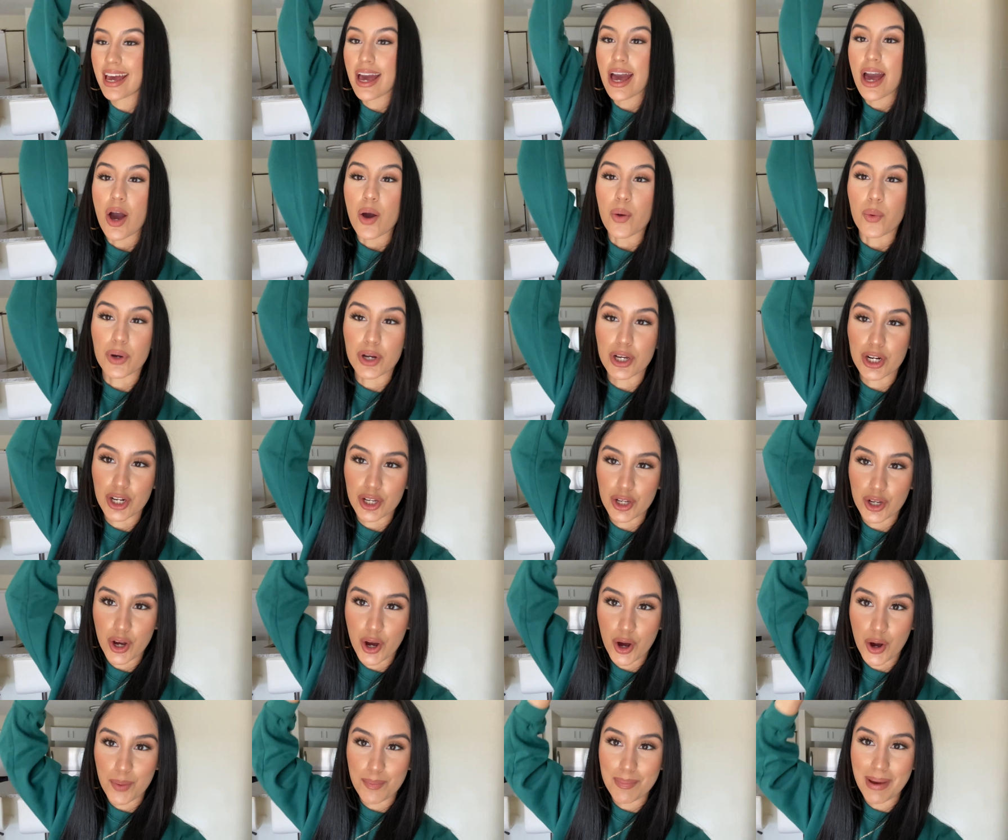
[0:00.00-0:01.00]
We're gonna
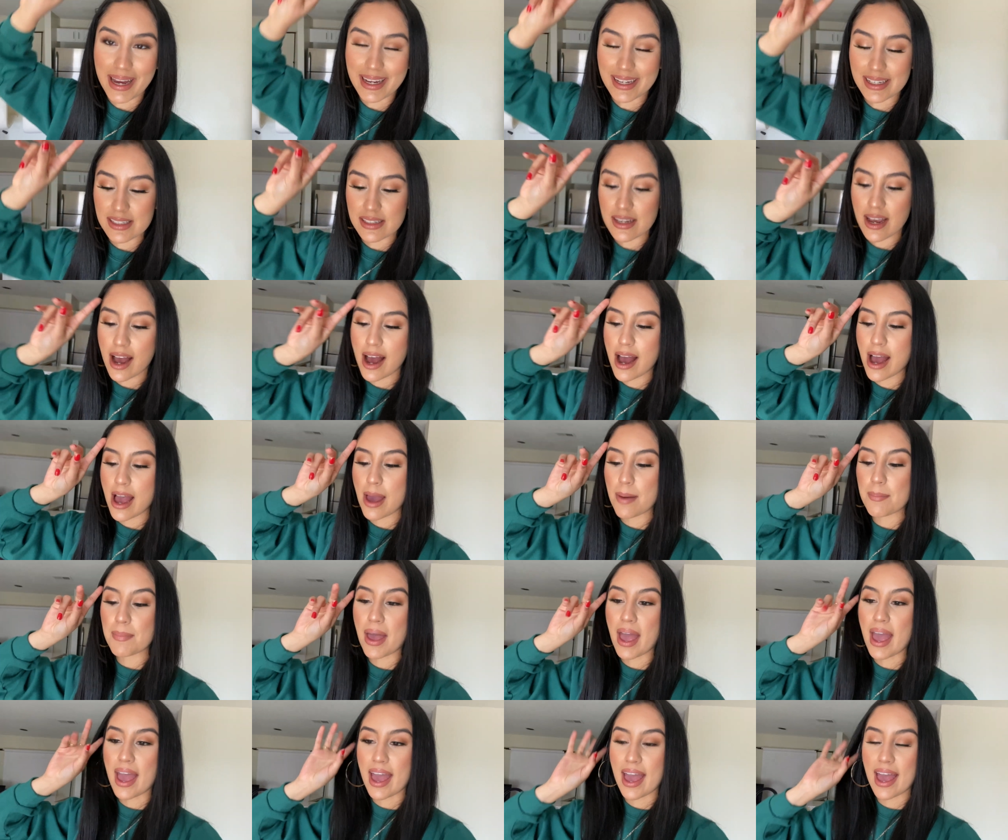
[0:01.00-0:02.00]
go back in time
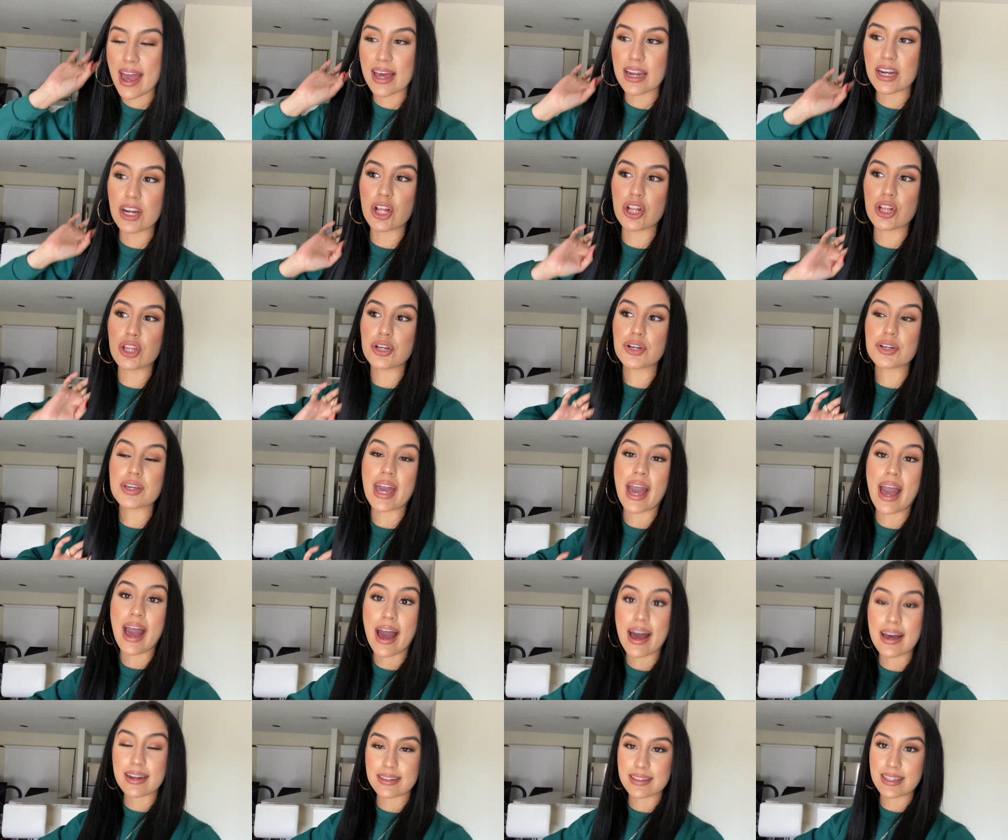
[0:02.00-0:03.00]
and look
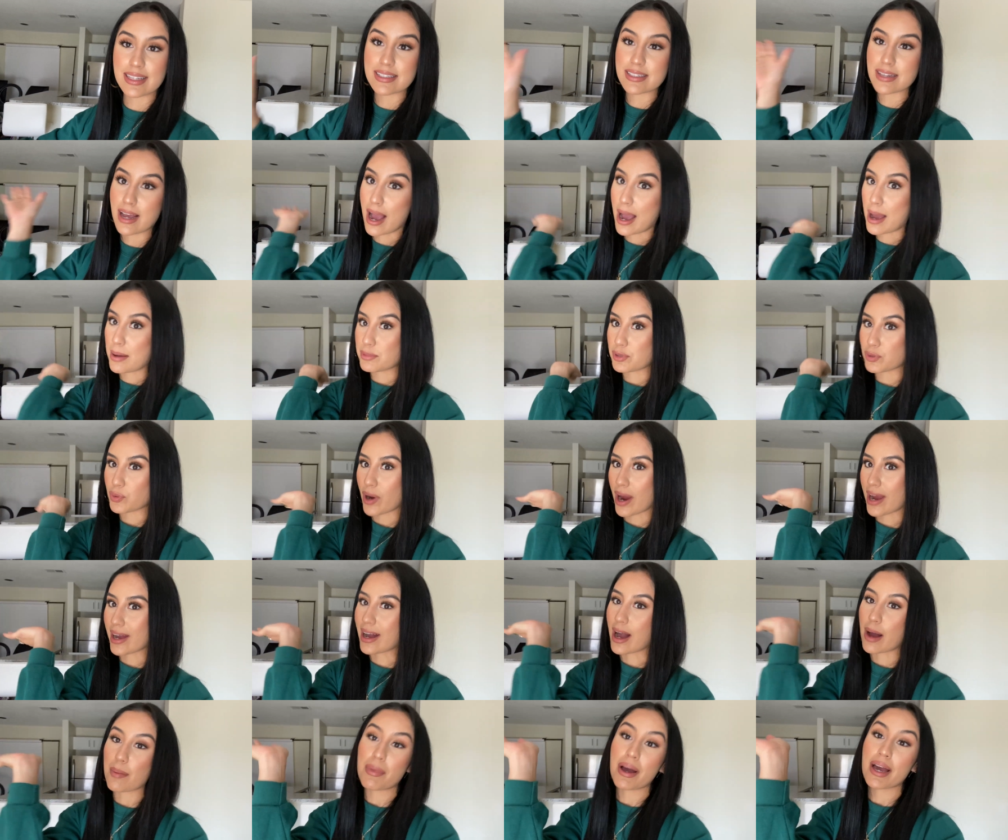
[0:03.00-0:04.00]
at the times where I got
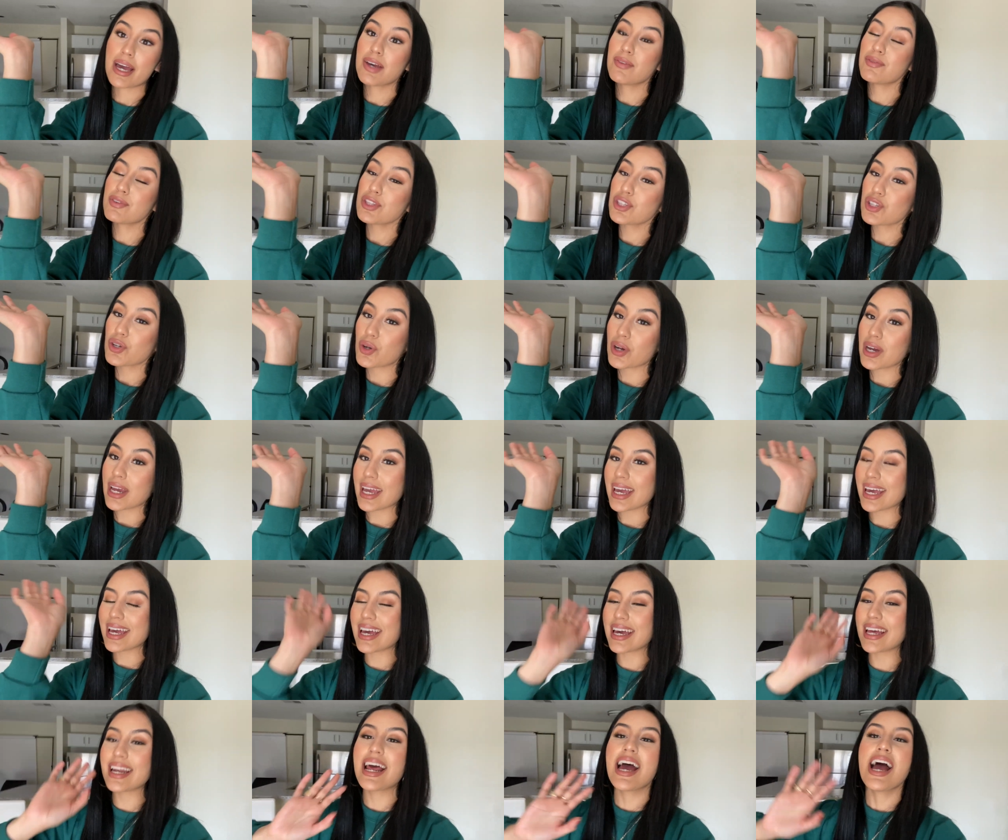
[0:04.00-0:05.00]
my inventory
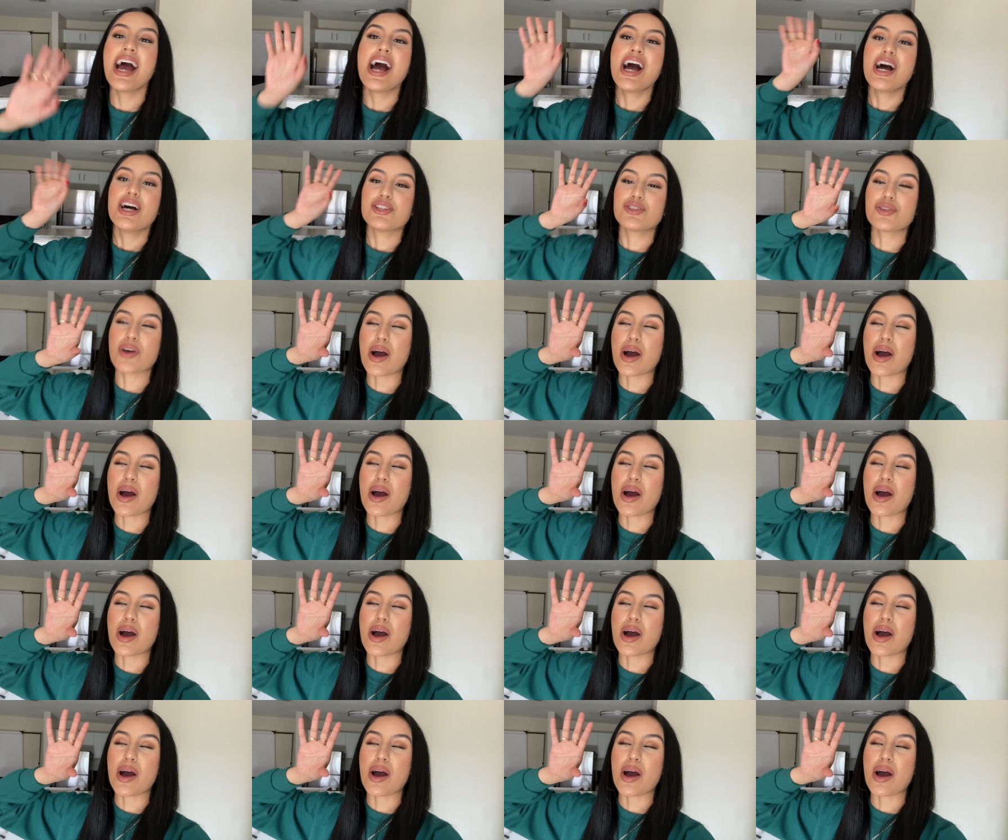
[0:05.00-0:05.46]
in. So I